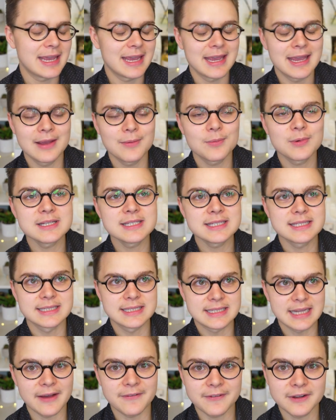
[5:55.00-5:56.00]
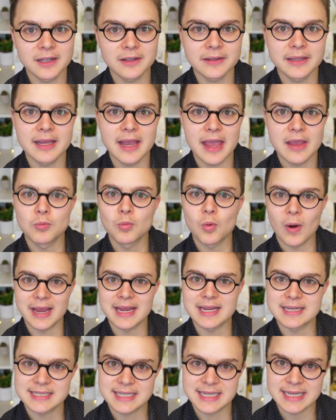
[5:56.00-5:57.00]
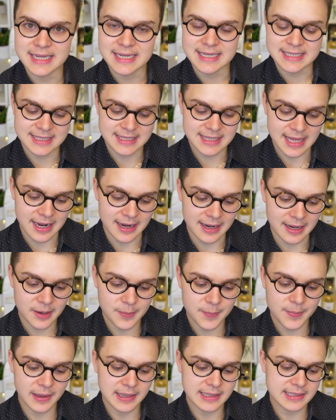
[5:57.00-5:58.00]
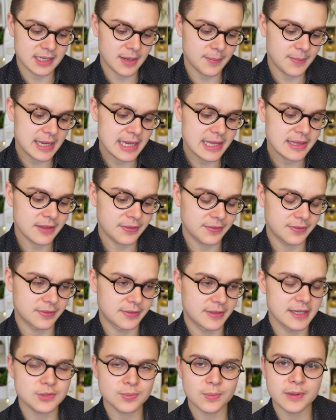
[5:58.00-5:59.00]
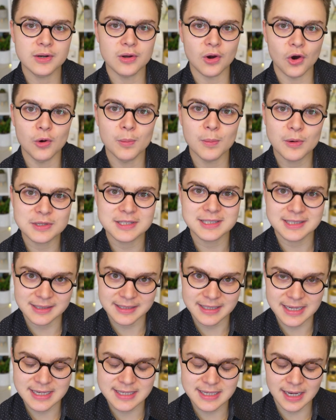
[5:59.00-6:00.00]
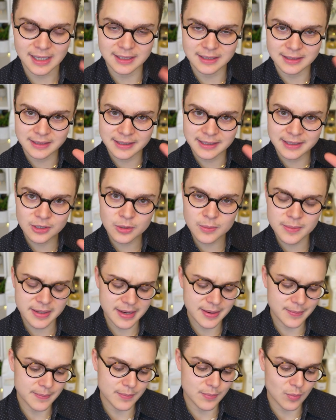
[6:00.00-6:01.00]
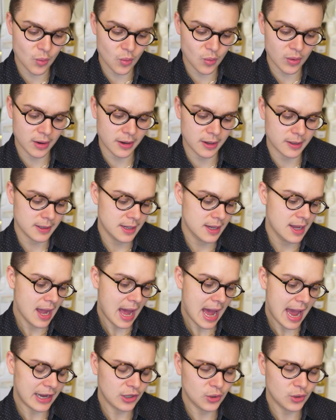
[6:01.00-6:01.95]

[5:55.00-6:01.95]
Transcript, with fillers: it was definitely a white tea aesthetic, but to me that this one almost leaned a little bit more, I